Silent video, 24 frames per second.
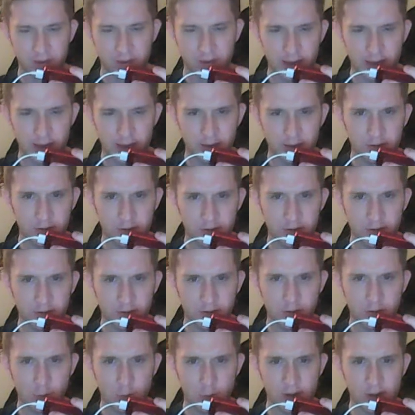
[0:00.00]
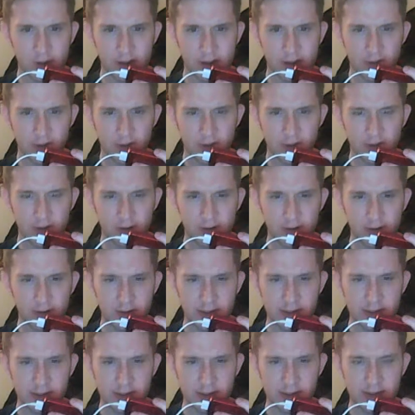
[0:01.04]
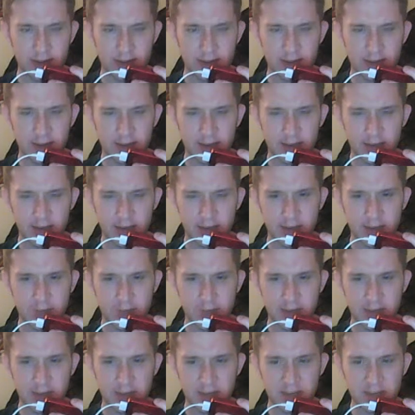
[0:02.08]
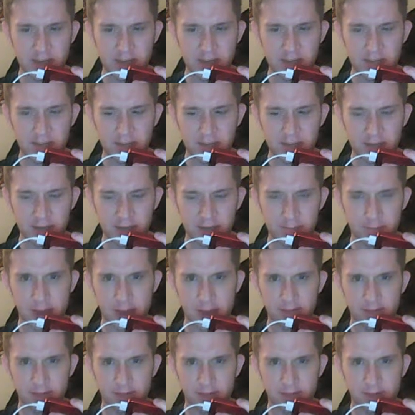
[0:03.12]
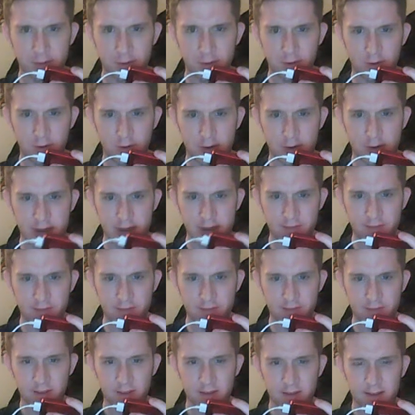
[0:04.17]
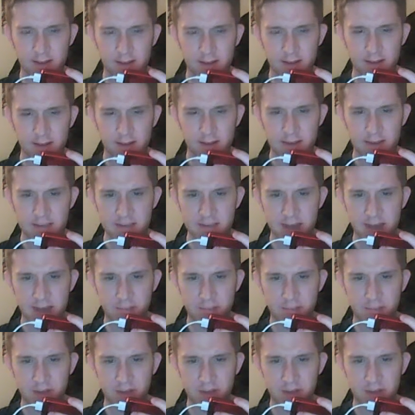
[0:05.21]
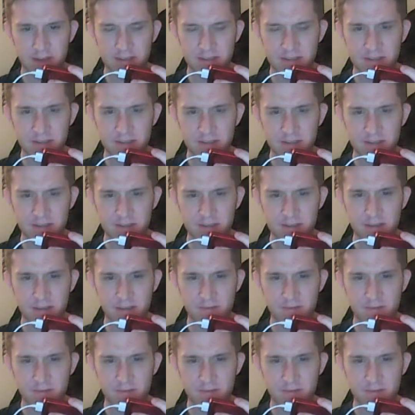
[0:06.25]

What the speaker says: And Corey Hilliard, that, as you guys might have known already, has not played since